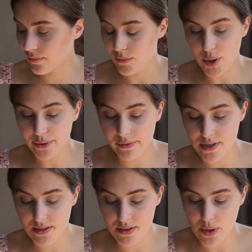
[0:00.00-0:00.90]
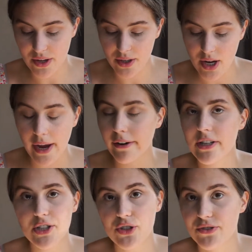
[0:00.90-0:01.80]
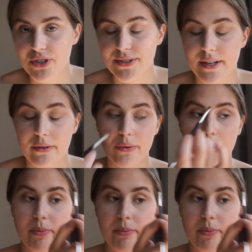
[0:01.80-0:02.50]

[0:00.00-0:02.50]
Modern Renaissance palette. I really should have just stuck with one